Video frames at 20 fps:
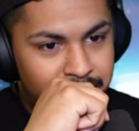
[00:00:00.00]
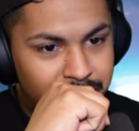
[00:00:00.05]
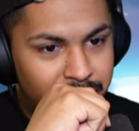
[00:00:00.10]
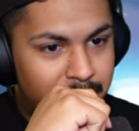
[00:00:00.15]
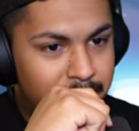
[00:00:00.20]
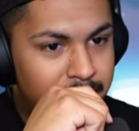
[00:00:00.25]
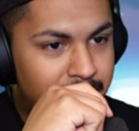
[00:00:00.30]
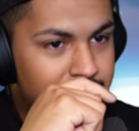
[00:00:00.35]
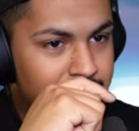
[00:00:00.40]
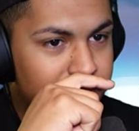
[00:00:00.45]

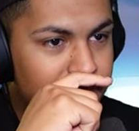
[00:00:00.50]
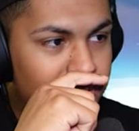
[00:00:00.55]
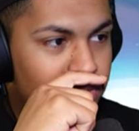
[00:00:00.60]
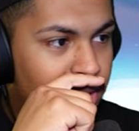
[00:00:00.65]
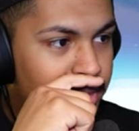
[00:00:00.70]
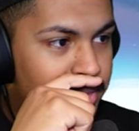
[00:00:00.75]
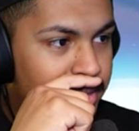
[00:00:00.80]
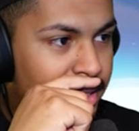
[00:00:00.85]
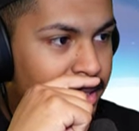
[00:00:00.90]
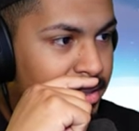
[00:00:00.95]
I'm about to be
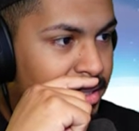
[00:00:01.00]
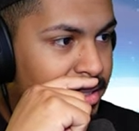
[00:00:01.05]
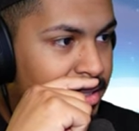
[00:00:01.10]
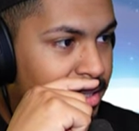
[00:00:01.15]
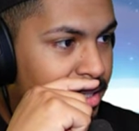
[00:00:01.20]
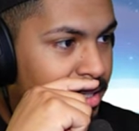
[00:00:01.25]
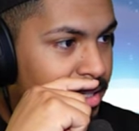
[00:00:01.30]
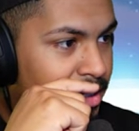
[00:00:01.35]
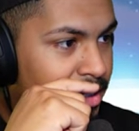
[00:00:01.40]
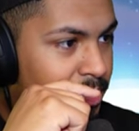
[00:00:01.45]
swapping out these
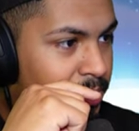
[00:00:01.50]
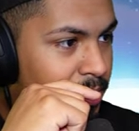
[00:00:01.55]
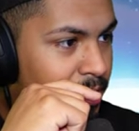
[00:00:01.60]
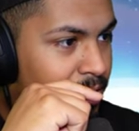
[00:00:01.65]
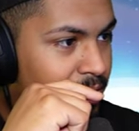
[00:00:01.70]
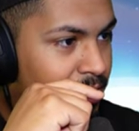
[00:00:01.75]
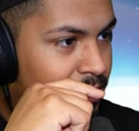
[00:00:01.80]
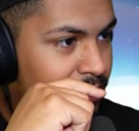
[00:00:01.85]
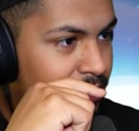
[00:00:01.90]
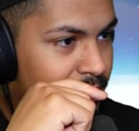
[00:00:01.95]
guns,
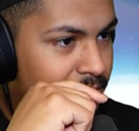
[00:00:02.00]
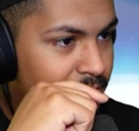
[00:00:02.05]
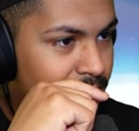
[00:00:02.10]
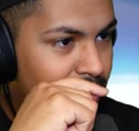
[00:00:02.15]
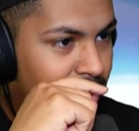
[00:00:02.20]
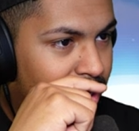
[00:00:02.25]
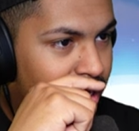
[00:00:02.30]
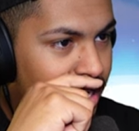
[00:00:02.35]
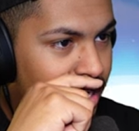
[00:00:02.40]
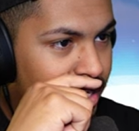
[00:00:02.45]
bro.
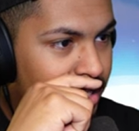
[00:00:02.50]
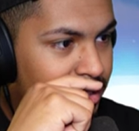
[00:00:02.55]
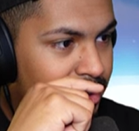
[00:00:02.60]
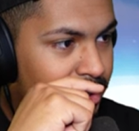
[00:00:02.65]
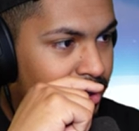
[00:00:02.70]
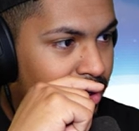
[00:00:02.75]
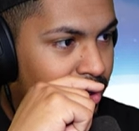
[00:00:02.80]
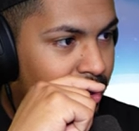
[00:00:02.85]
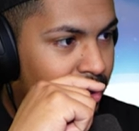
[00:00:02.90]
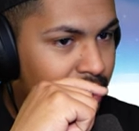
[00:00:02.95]
So I got a
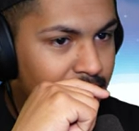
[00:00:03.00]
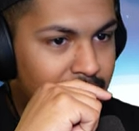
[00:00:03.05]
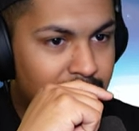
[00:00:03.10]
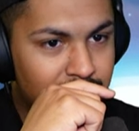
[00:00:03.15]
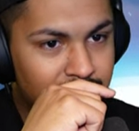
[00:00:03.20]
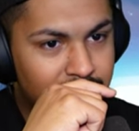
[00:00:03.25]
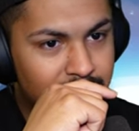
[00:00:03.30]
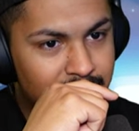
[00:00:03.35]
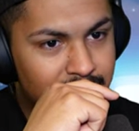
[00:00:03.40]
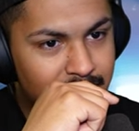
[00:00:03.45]
Star
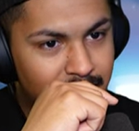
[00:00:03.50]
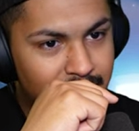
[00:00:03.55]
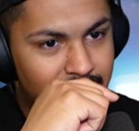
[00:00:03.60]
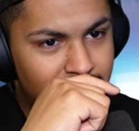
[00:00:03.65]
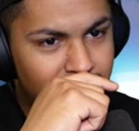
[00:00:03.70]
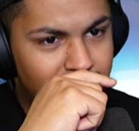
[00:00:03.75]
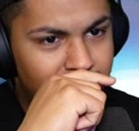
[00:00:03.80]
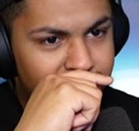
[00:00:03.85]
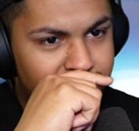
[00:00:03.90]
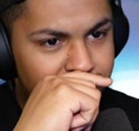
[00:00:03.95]
Helix. I
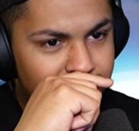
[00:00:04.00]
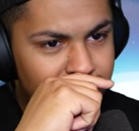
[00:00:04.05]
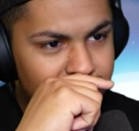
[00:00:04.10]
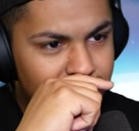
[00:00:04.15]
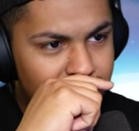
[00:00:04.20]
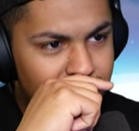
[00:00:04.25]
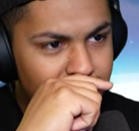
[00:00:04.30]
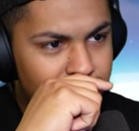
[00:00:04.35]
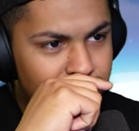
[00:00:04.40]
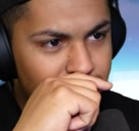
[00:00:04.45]
think I've had
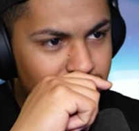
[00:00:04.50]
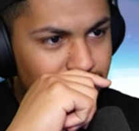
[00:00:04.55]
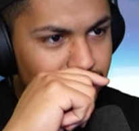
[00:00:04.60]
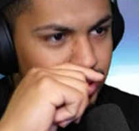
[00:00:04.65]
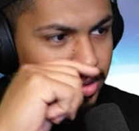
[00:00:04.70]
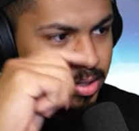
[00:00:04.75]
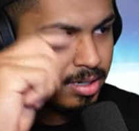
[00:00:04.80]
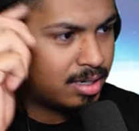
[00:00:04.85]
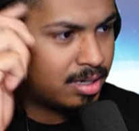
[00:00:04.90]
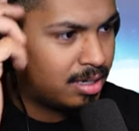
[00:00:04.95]
that gun
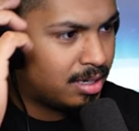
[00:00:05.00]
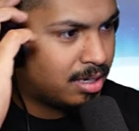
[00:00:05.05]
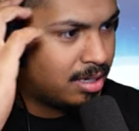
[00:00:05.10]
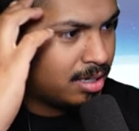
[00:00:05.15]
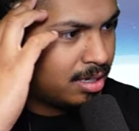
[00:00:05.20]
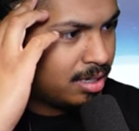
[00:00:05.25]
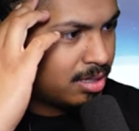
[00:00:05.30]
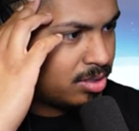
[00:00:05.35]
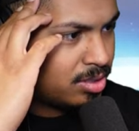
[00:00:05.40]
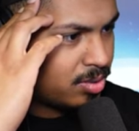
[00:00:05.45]
before.
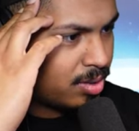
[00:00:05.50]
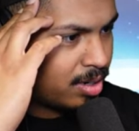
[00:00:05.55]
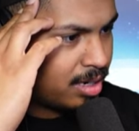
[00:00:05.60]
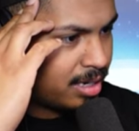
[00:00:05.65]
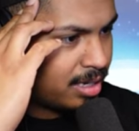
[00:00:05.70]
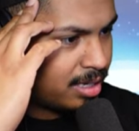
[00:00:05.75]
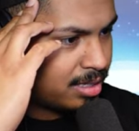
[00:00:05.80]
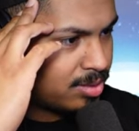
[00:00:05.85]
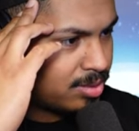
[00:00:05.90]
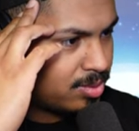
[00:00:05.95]
Tori
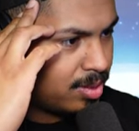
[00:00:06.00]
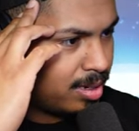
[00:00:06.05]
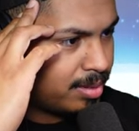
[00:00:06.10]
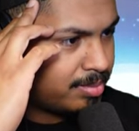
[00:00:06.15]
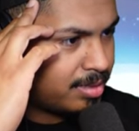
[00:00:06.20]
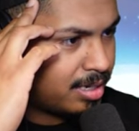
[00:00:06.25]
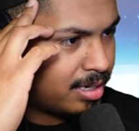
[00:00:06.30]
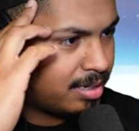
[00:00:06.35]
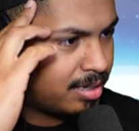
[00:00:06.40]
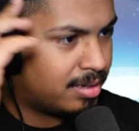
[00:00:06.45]
again
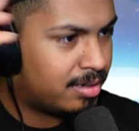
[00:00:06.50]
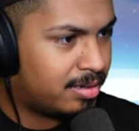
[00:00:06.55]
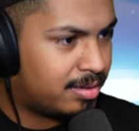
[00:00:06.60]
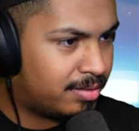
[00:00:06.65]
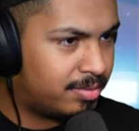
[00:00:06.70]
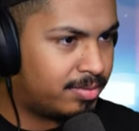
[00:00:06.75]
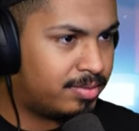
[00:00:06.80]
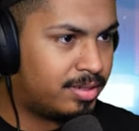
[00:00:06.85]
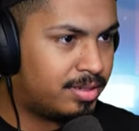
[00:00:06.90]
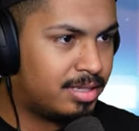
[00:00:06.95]
swapped
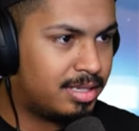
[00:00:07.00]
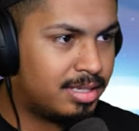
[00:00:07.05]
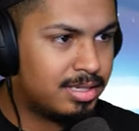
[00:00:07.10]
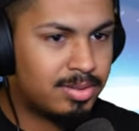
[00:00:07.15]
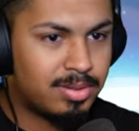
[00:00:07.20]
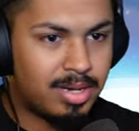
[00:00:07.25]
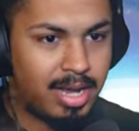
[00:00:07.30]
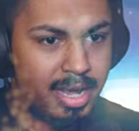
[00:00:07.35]
out for this one.